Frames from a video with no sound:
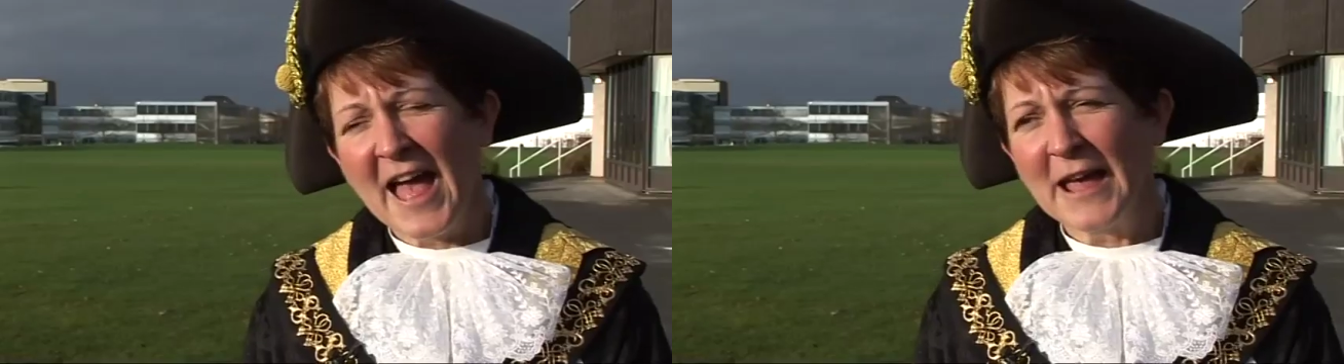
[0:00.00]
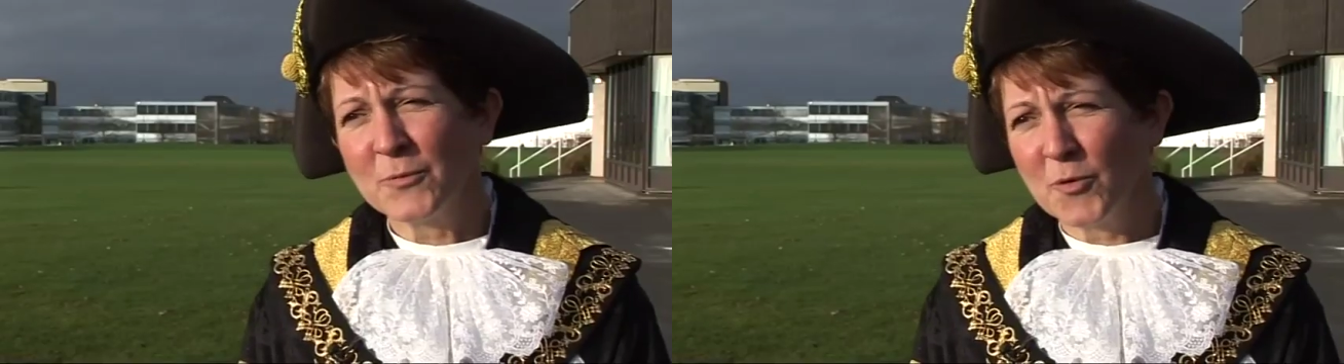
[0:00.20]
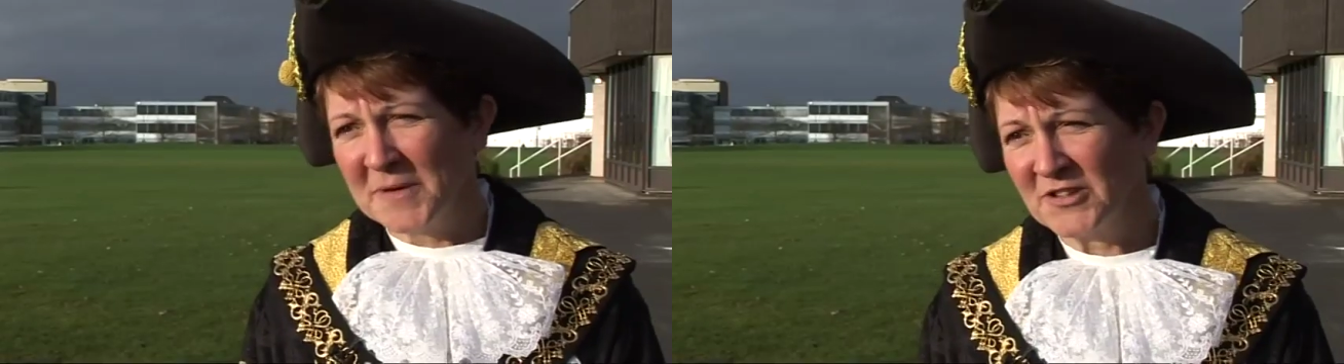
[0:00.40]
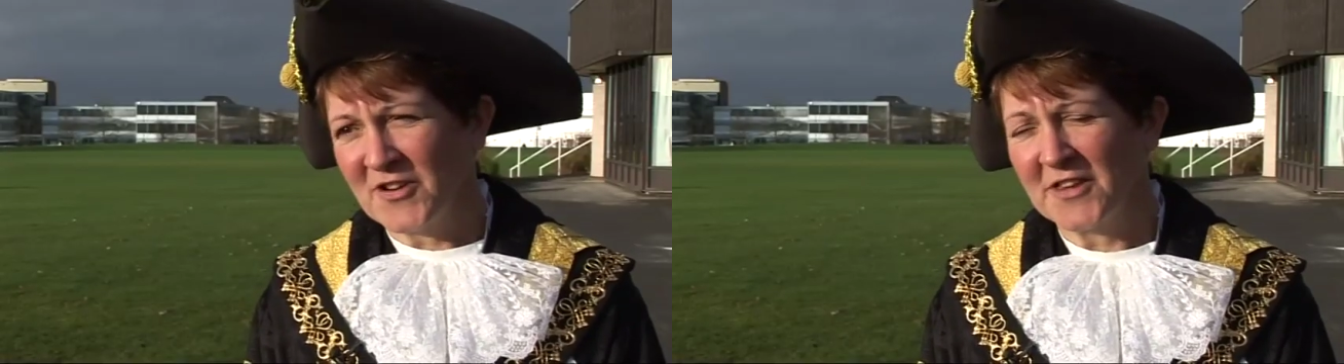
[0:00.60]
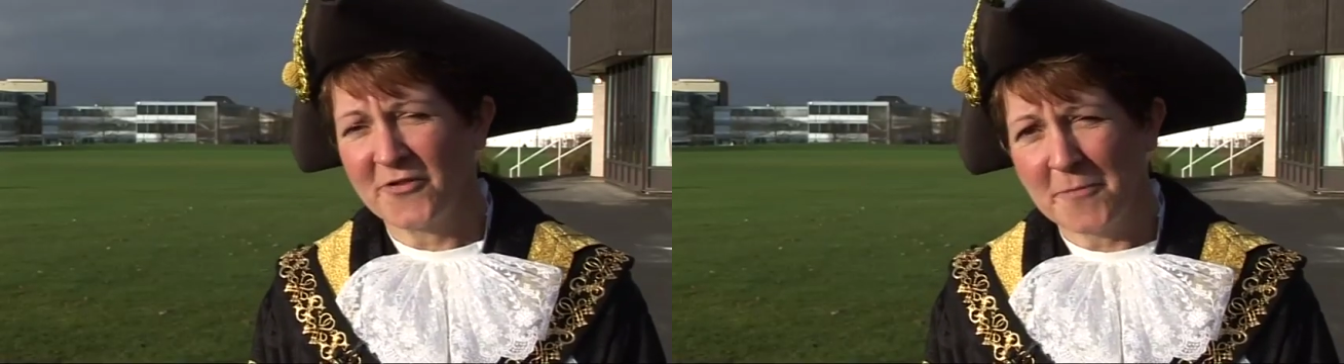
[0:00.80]
It will be
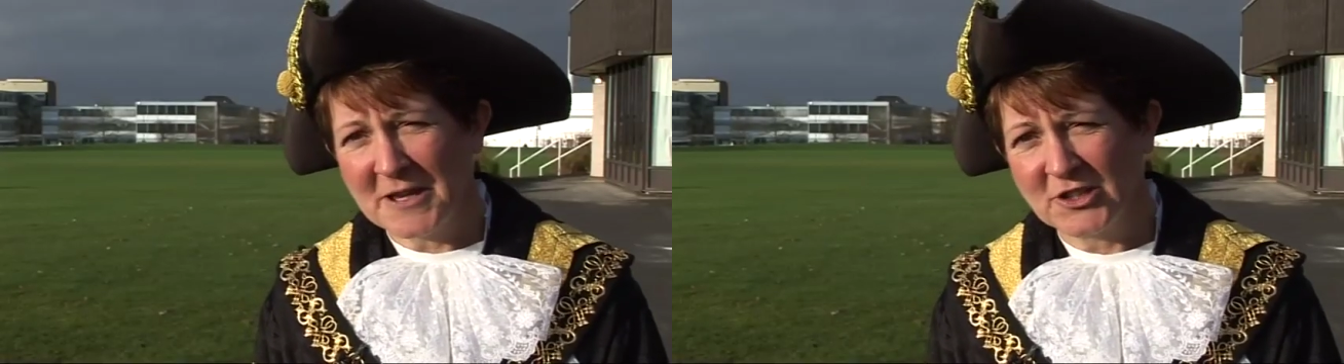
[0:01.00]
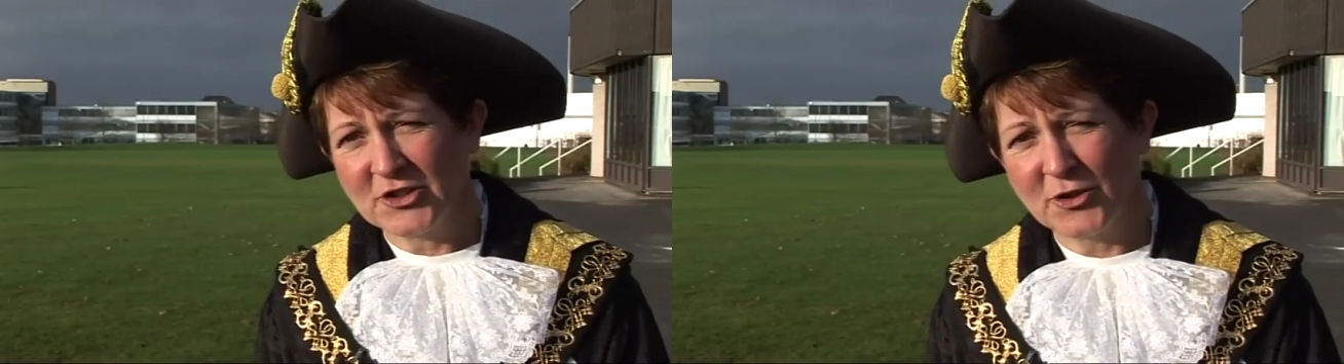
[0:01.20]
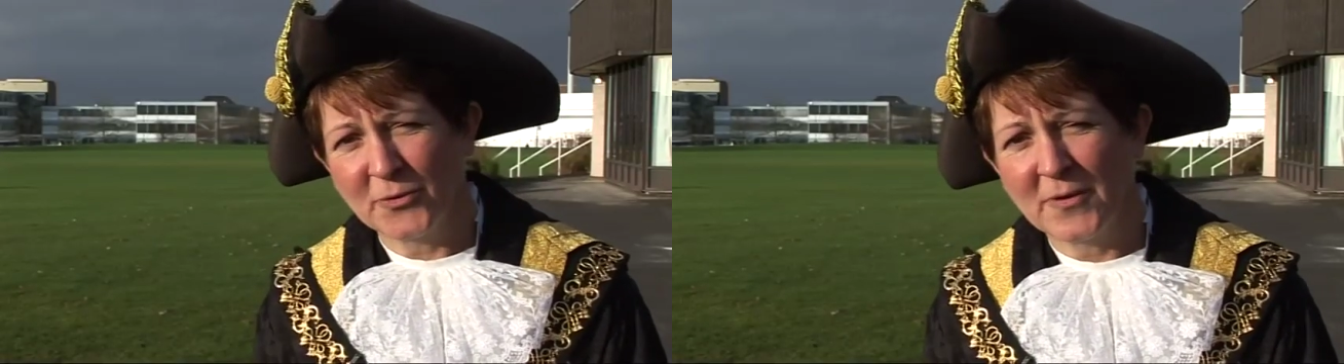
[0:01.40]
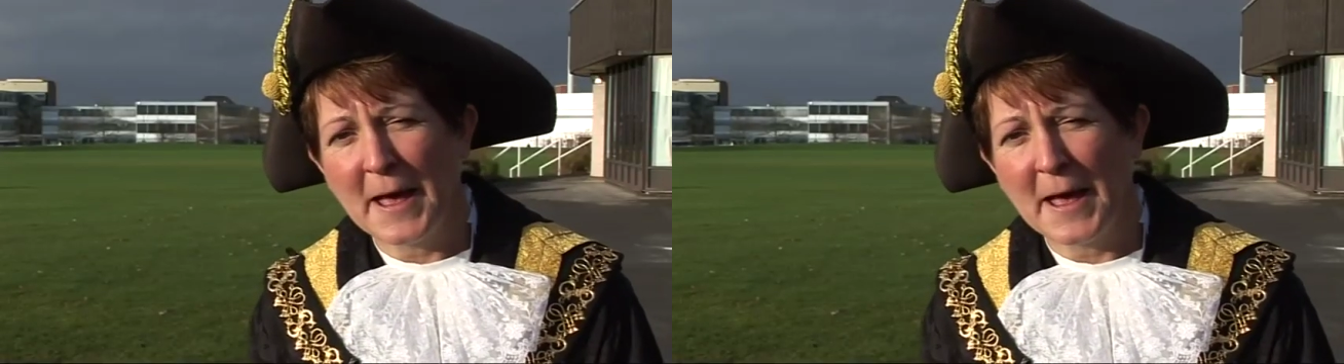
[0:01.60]
transformational.